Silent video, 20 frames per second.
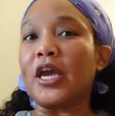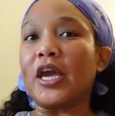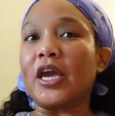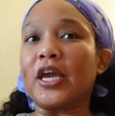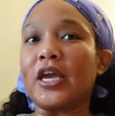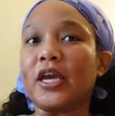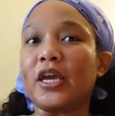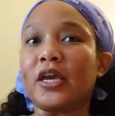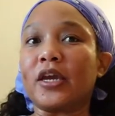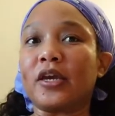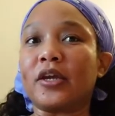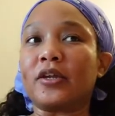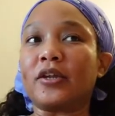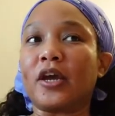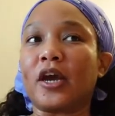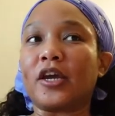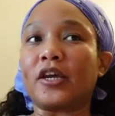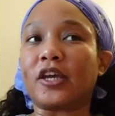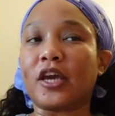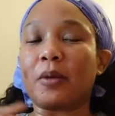And
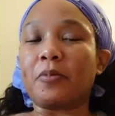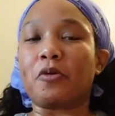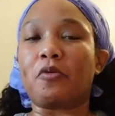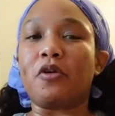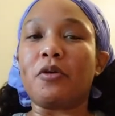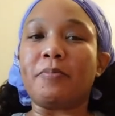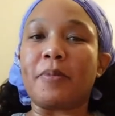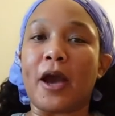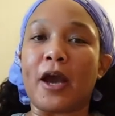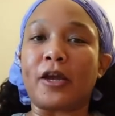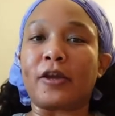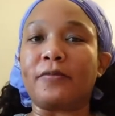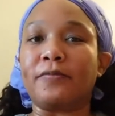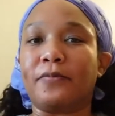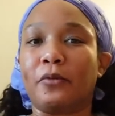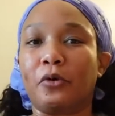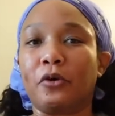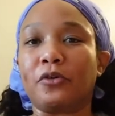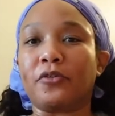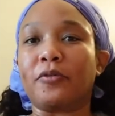I kept going back and
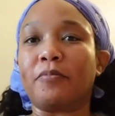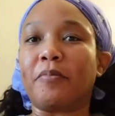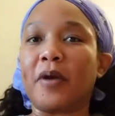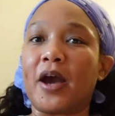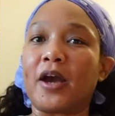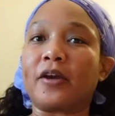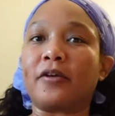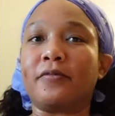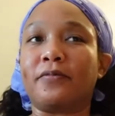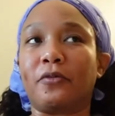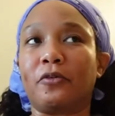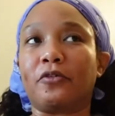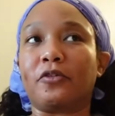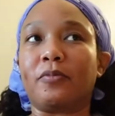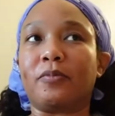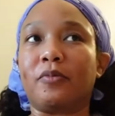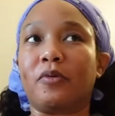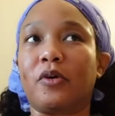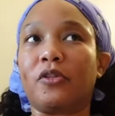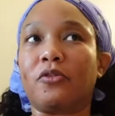forth and back and
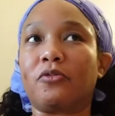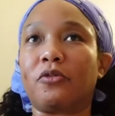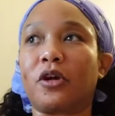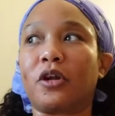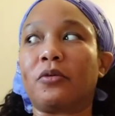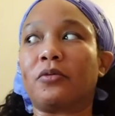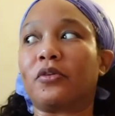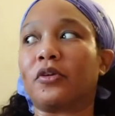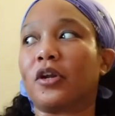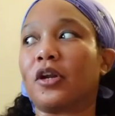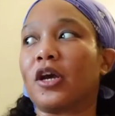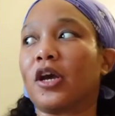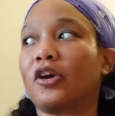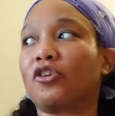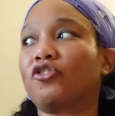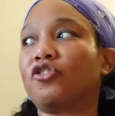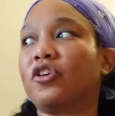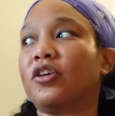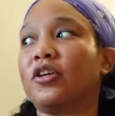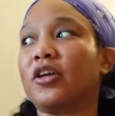forth whether or not I was going to
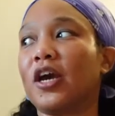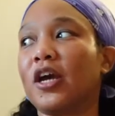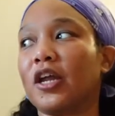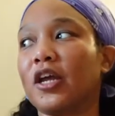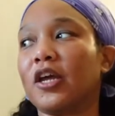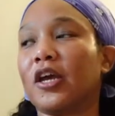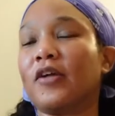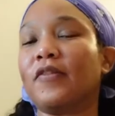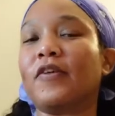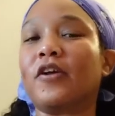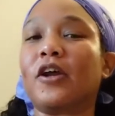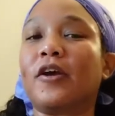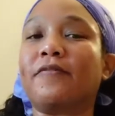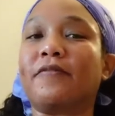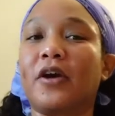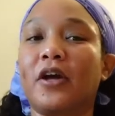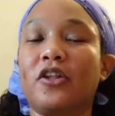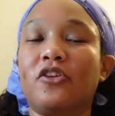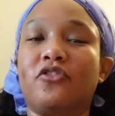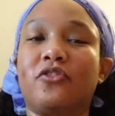actually get it. And then I
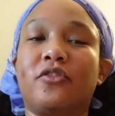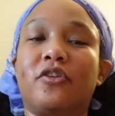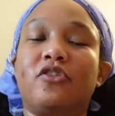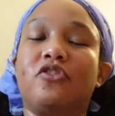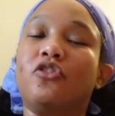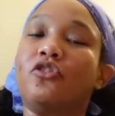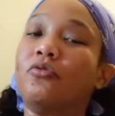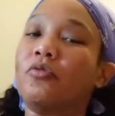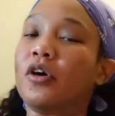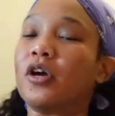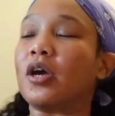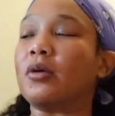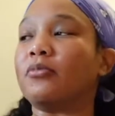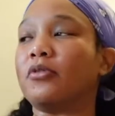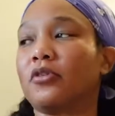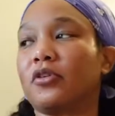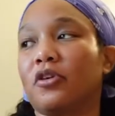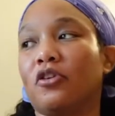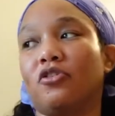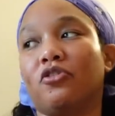finally just said, you know what? I'm
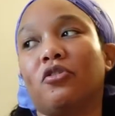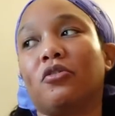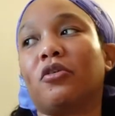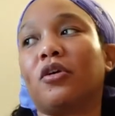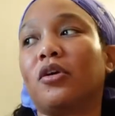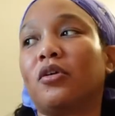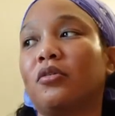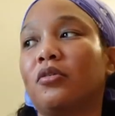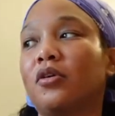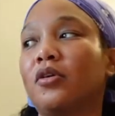just going to do it.